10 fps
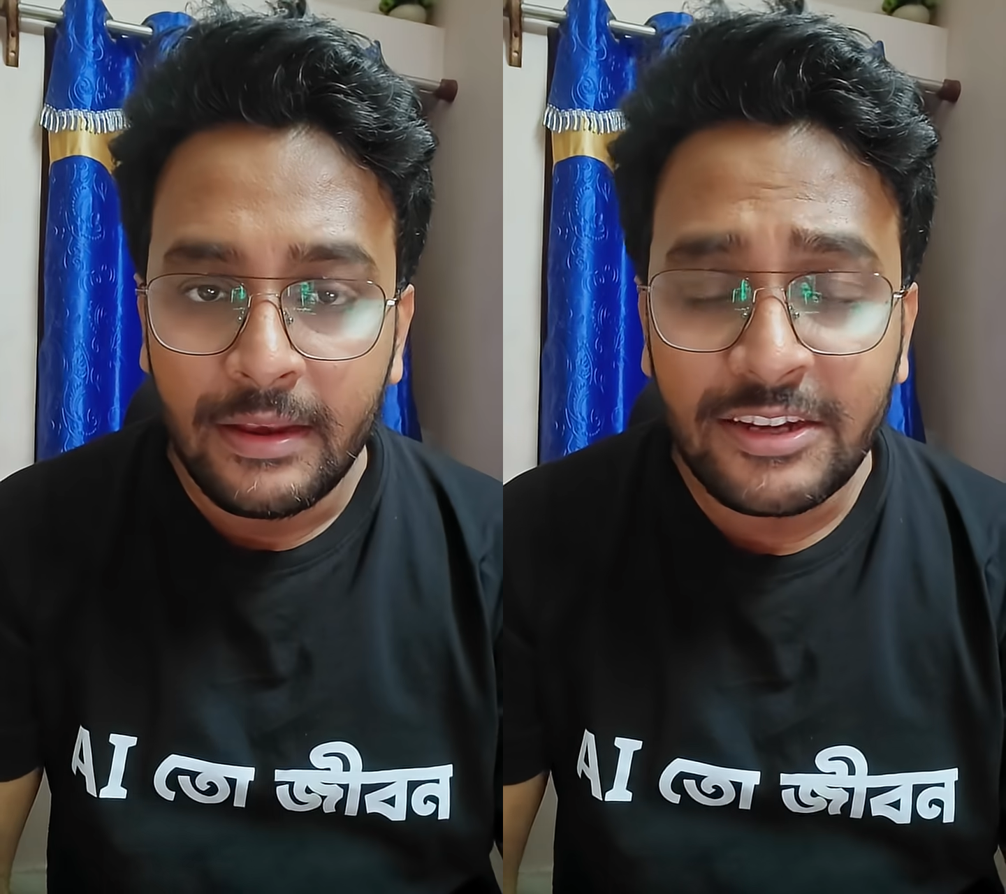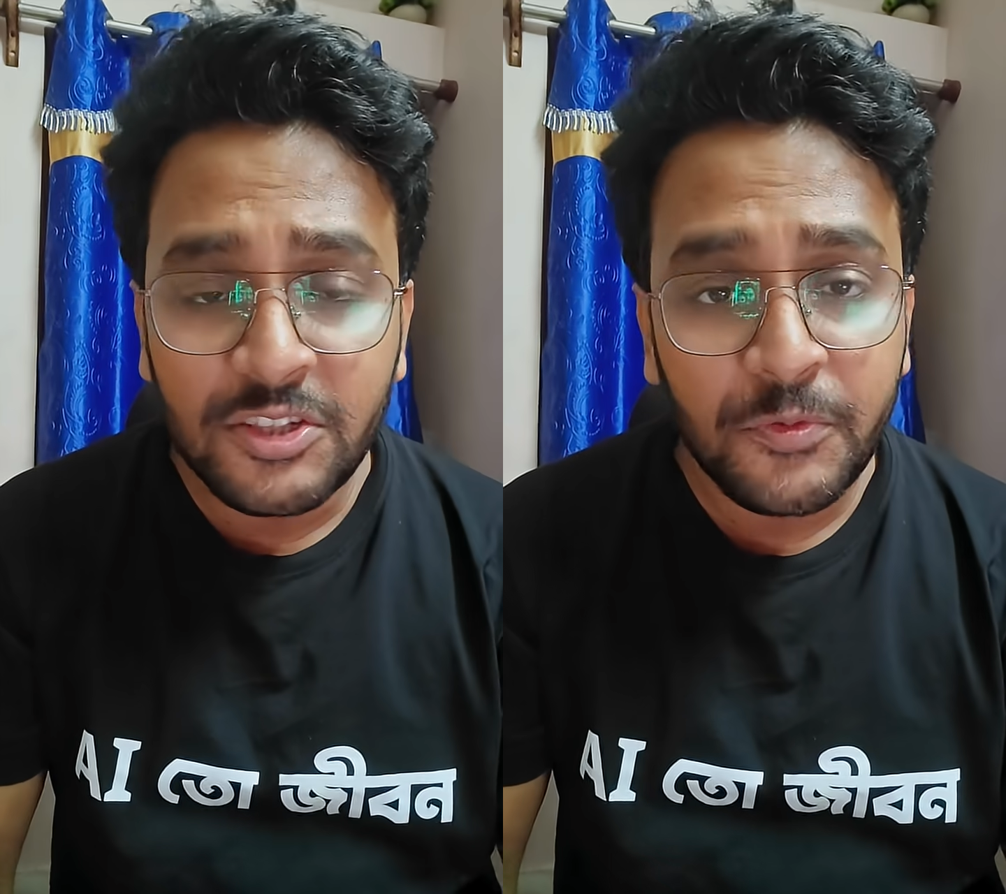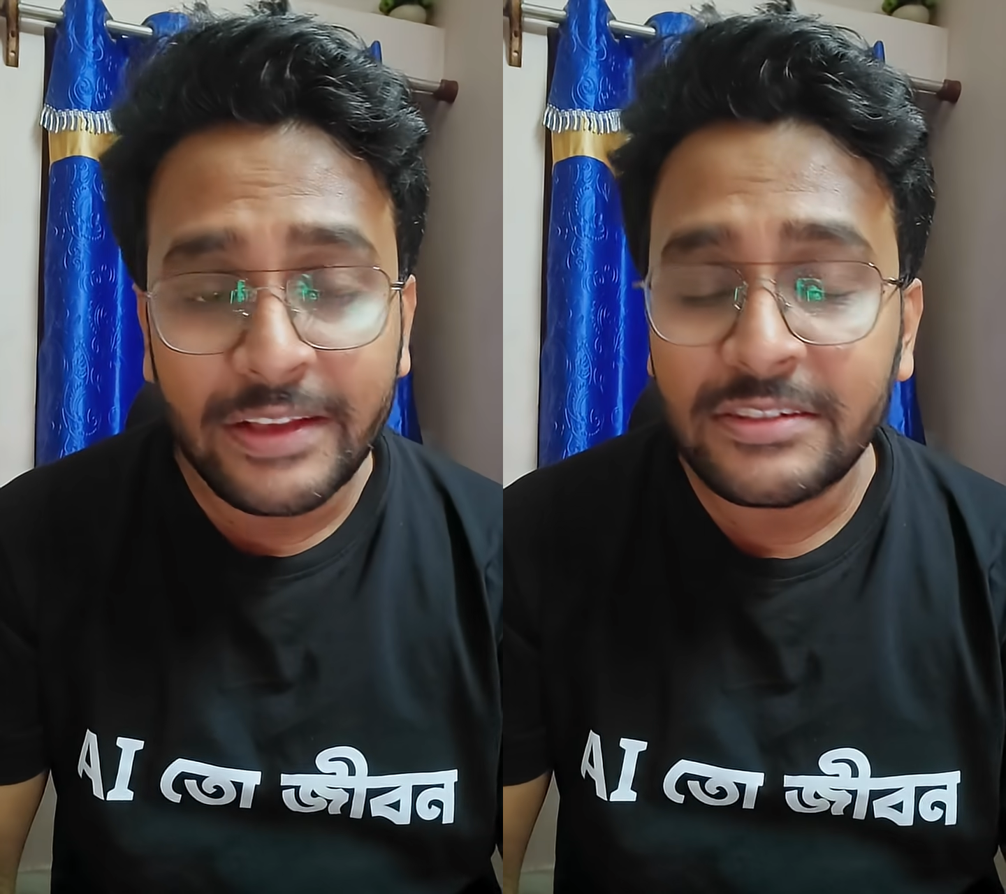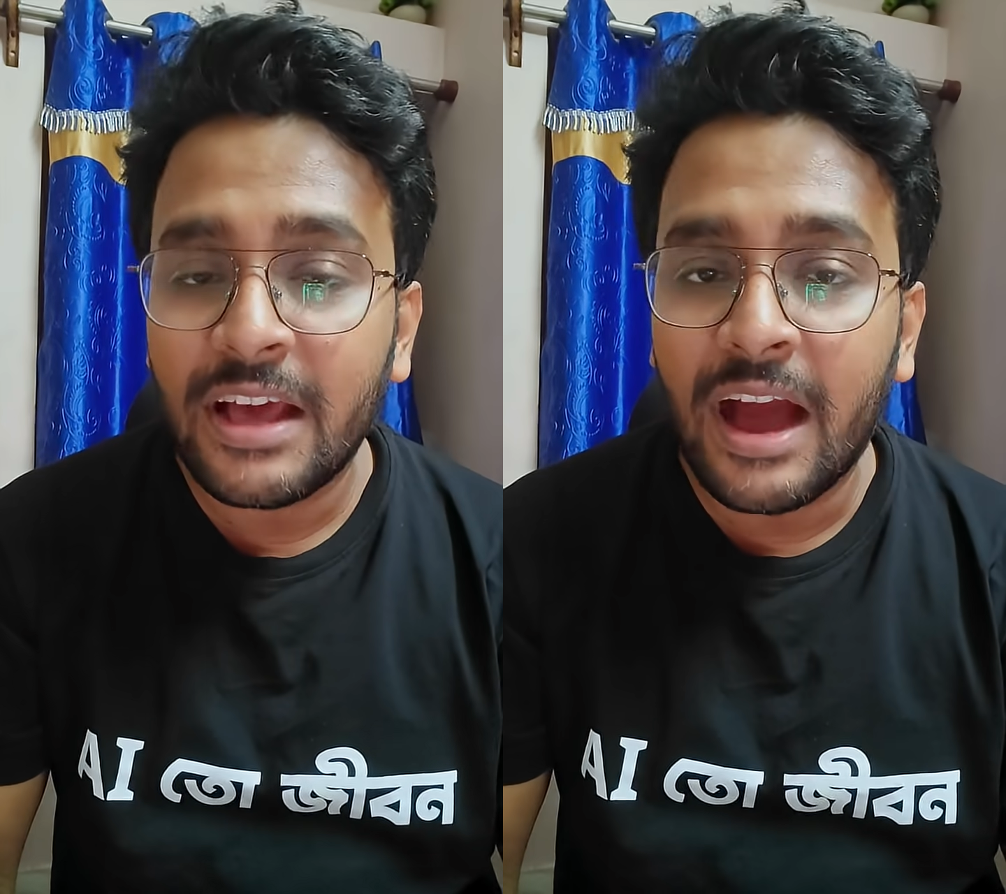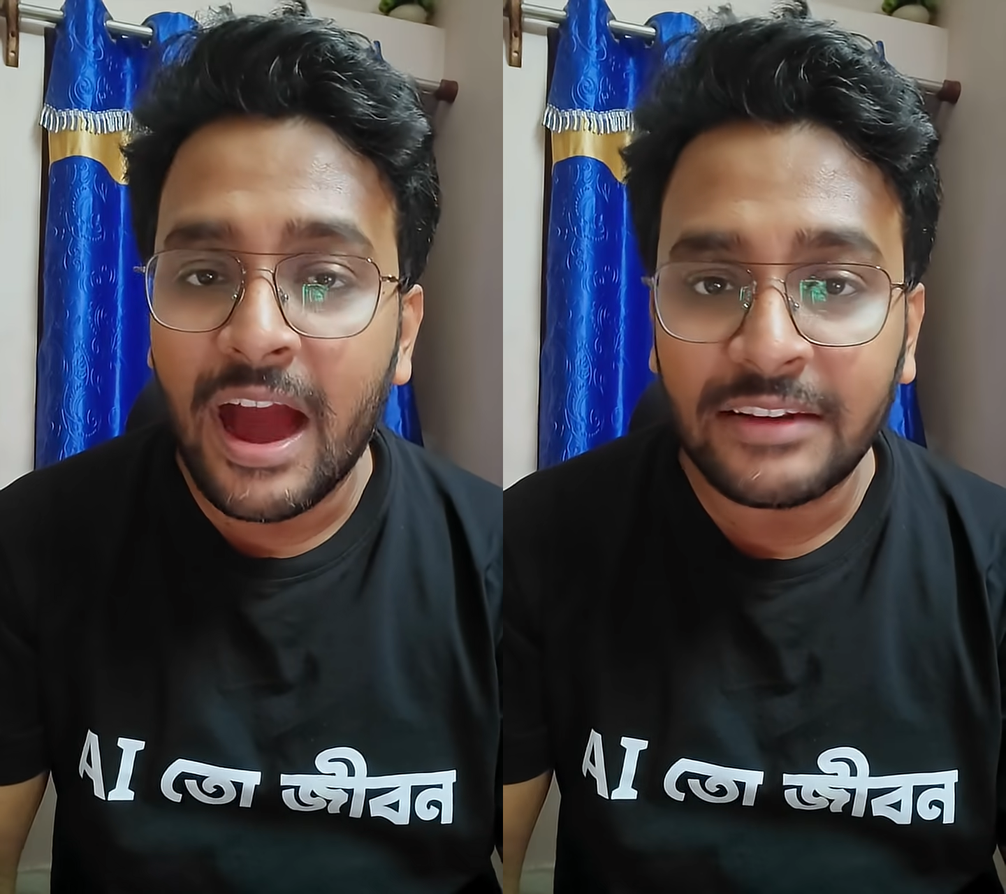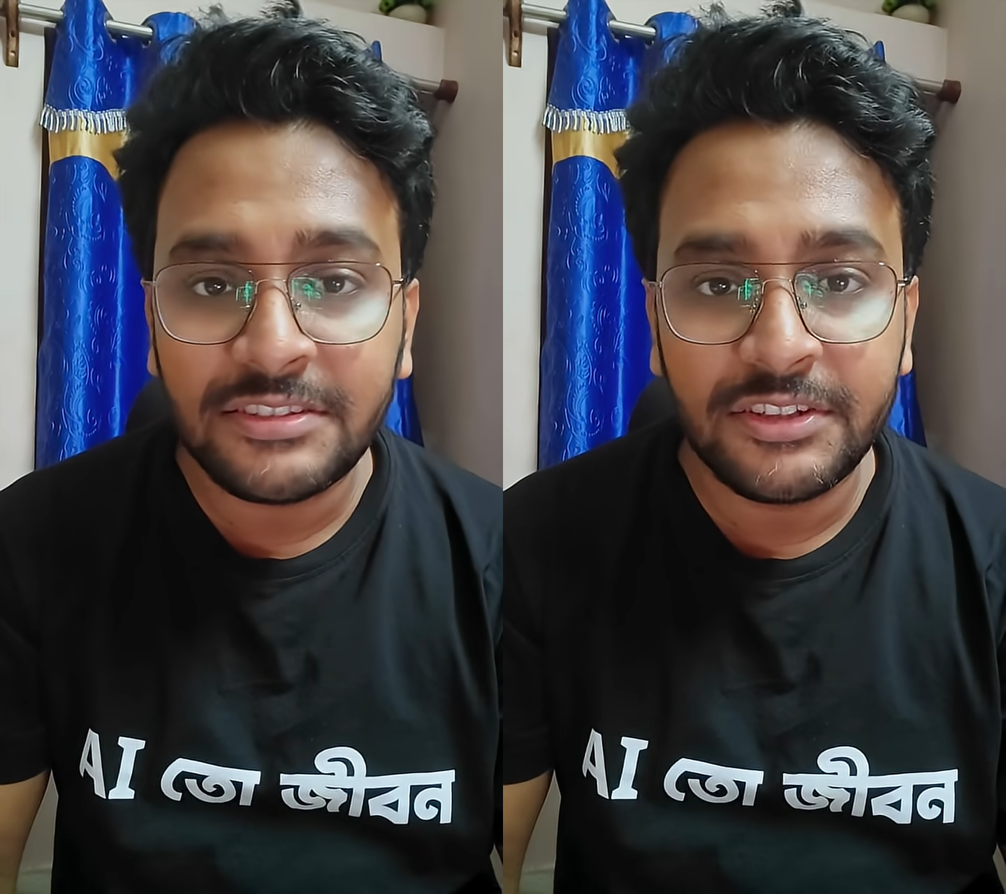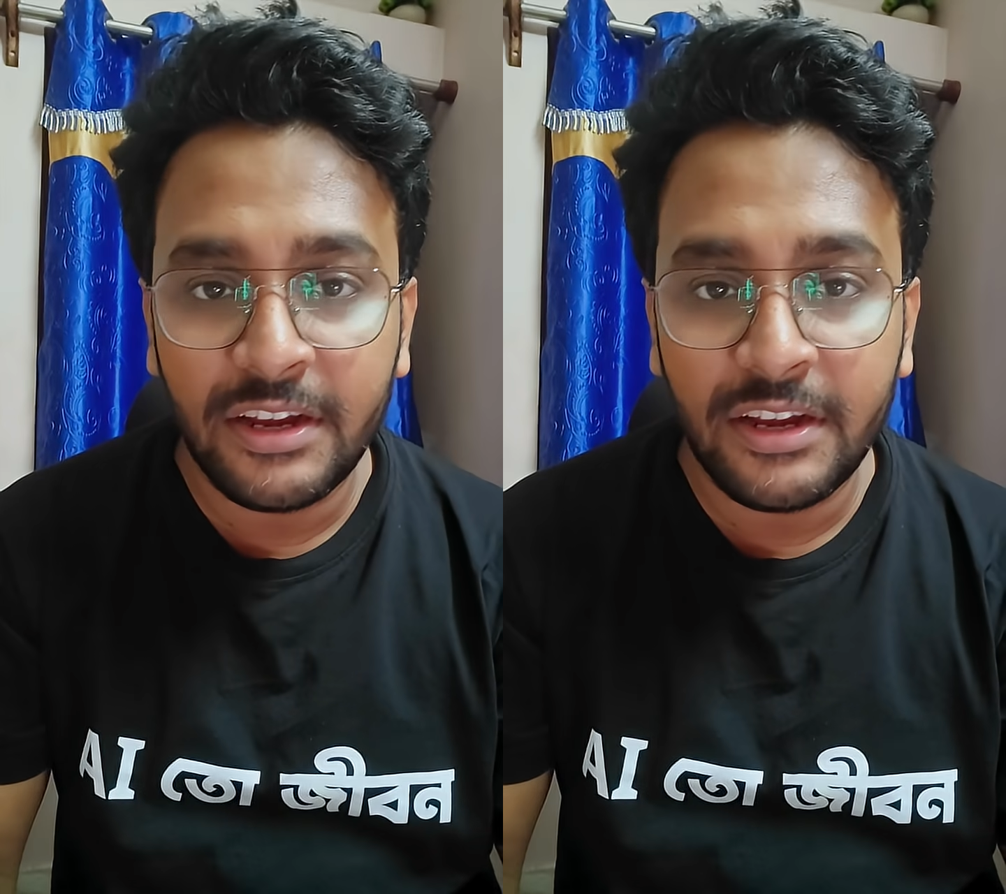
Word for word: Let's face the harsh